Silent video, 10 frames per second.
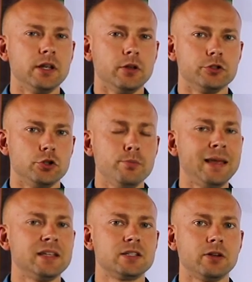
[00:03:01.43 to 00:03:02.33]
deal is you
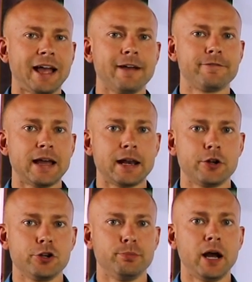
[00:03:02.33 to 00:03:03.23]
may still have fat
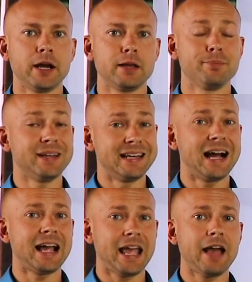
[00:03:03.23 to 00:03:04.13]
on your body but
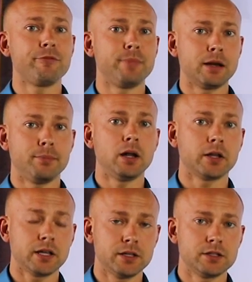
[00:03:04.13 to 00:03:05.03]
not have
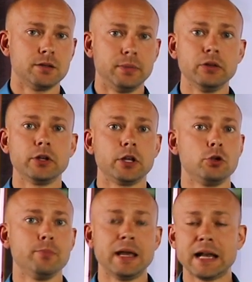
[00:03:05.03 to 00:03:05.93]
metabolic instability.
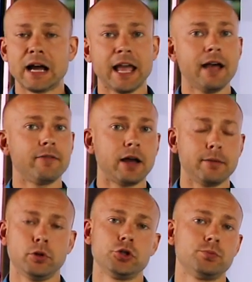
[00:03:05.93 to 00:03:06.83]
You may not have high
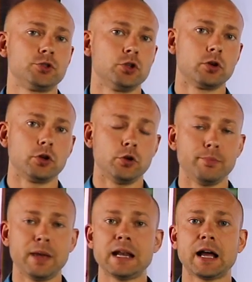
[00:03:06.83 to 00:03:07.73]
blood sugar. You
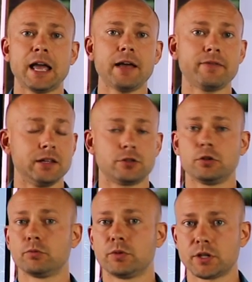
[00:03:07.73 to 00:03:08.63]
may not have
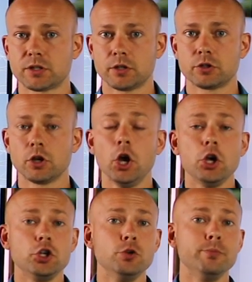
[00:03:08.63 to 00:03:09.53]
insulin resistance.
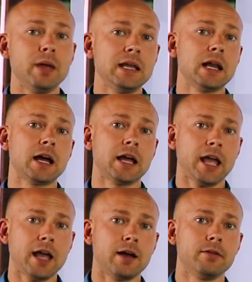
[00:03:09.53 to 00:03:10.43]
You may not
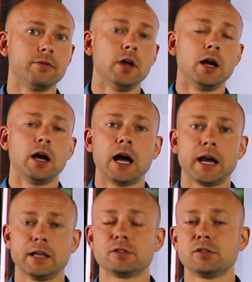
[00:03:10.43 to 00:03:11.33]
have
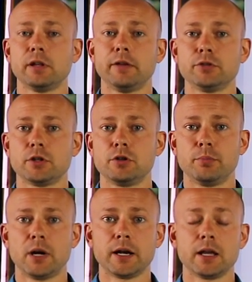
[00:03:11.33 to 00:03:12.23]
high insulin levels in your
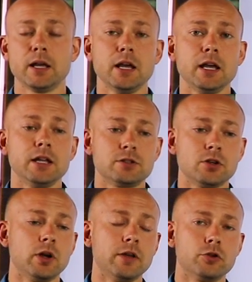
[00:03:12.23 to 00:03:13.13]
body. And
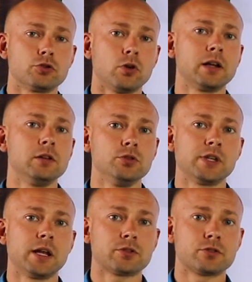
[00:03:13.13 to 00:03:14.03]
so if you're trying to lose
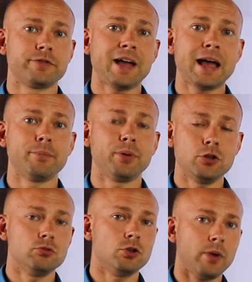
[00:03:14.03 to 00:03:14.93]
that extra fat but
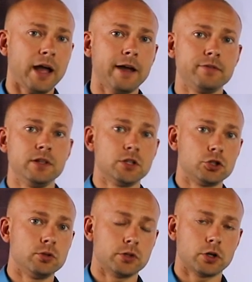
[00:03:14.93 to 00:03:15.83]
you don't have these
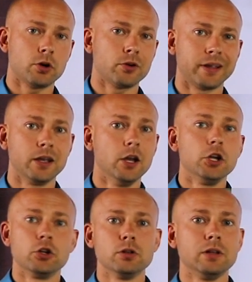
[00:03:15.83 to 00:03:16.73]
issues occurring,
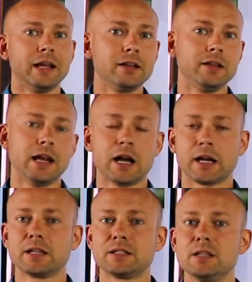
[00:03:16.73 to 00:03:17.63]
you're likely not
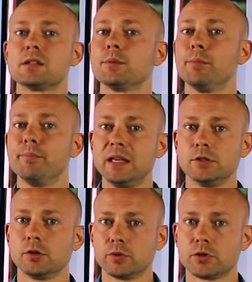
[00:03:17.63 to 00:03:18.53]
going to see some
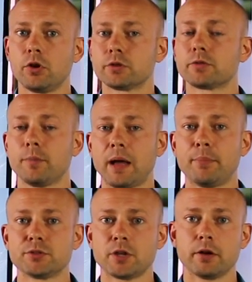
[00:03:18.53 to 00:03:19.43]
amazing results from
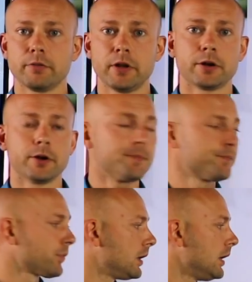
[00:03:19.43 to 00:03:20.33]
apple cider vinegar.
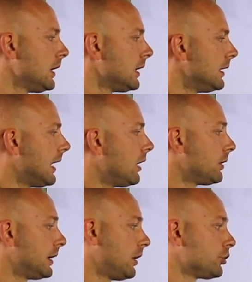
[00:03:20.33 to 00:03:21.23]

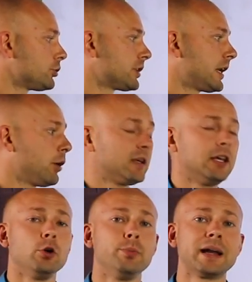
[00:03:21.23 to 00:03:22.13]
Now, it also is going to help
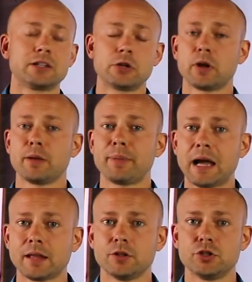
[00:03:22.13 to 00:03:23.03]
kill bacteria and
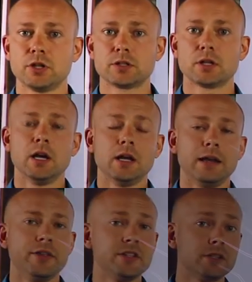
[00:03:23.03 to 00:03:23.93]
pathogens.
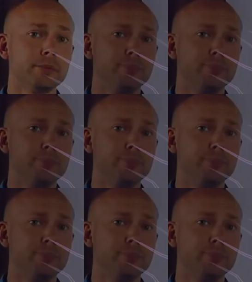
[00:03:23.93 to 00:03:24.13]
Now, this is a